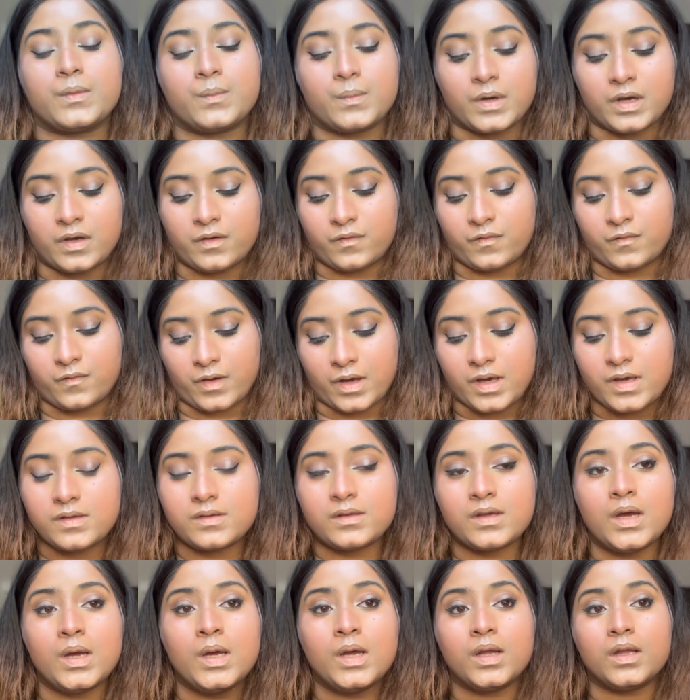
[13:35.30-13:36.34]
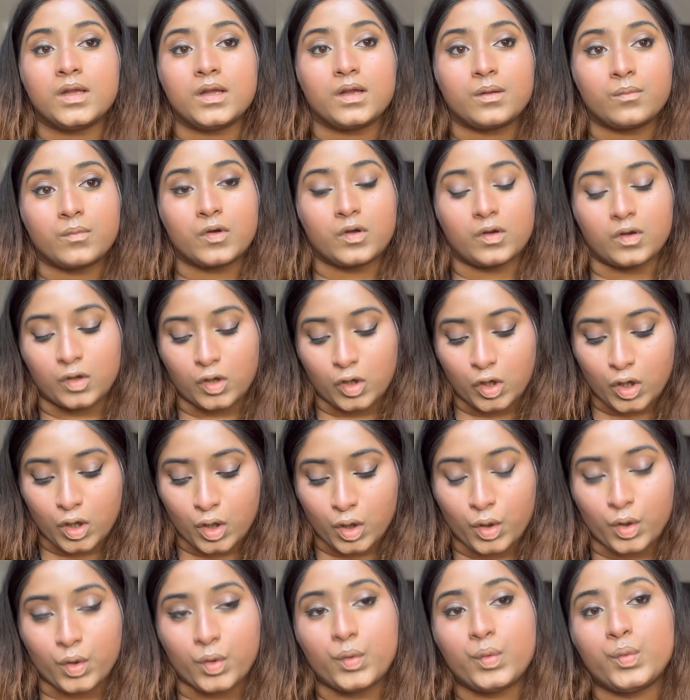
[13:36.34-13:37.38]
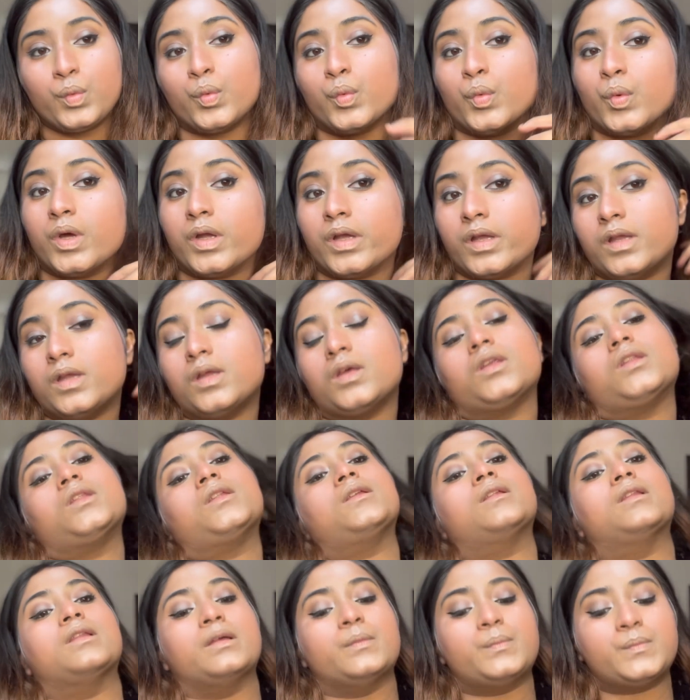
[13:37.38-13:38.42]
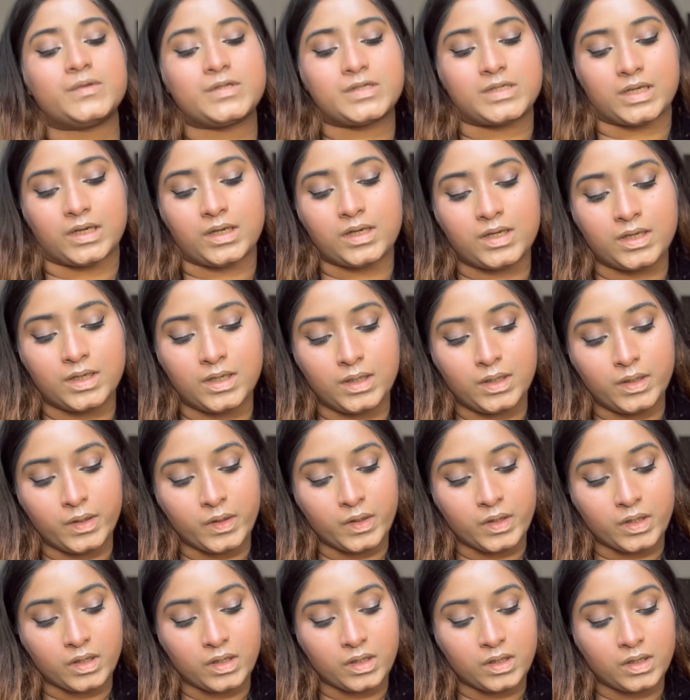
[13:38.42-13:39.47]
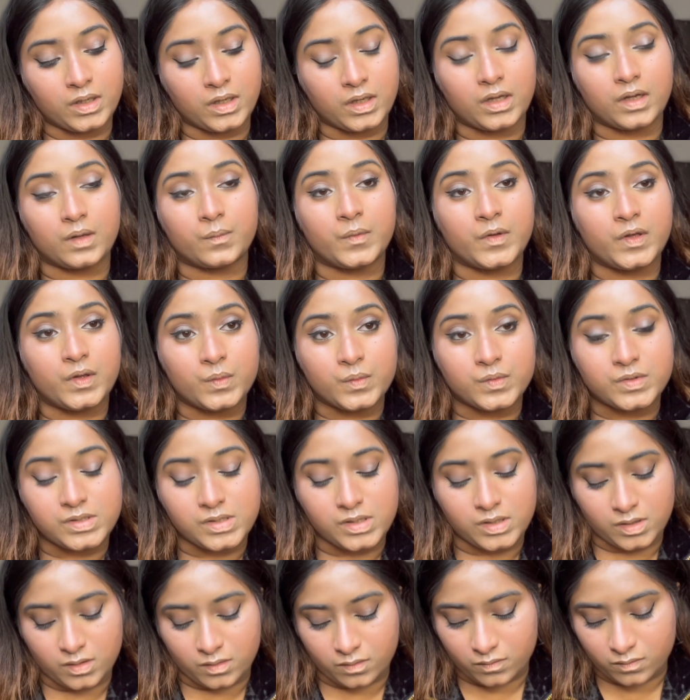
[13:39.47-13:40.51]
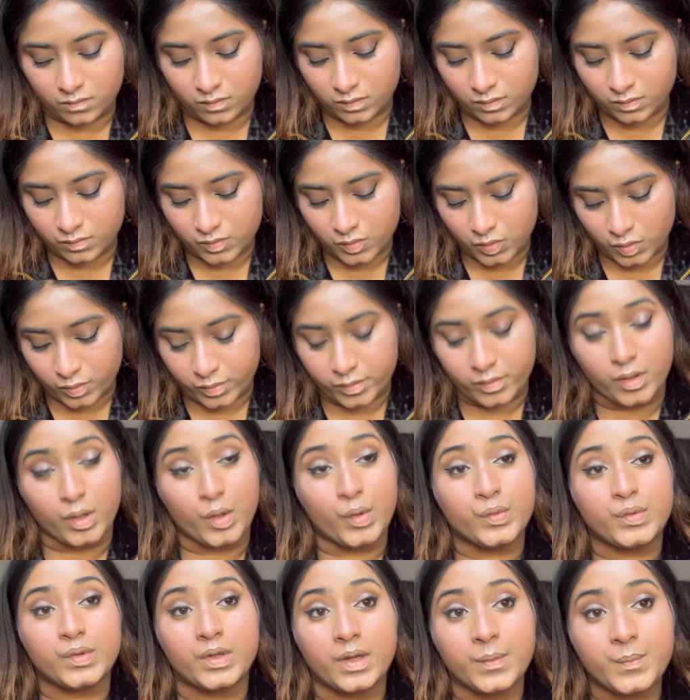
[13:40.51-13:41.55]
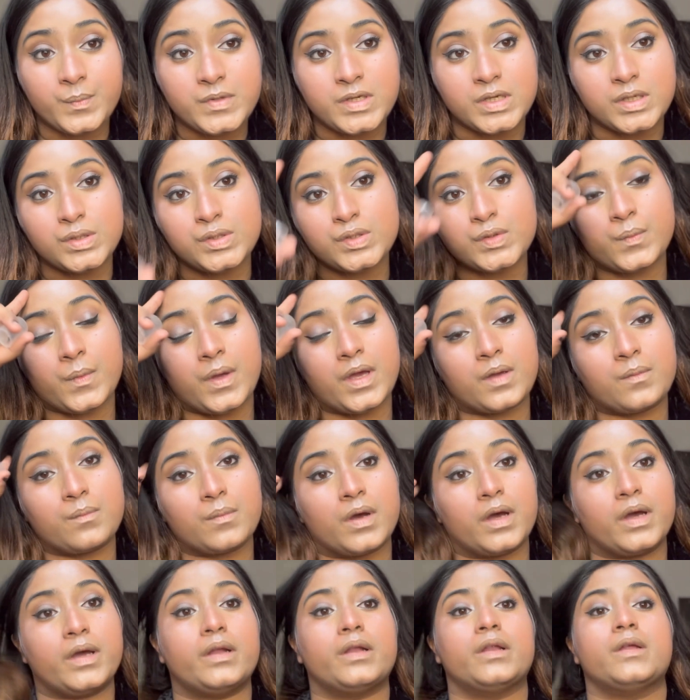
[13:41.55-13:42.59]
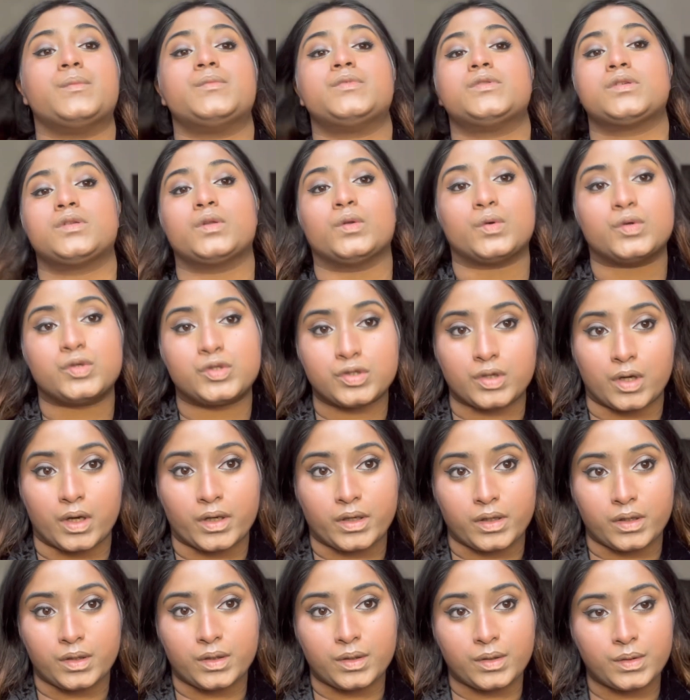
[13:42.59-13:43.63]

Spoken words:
my face. Then I'm gonna go with the lipstick. I'll be using a Rhode lip tint to make my lips look shiny.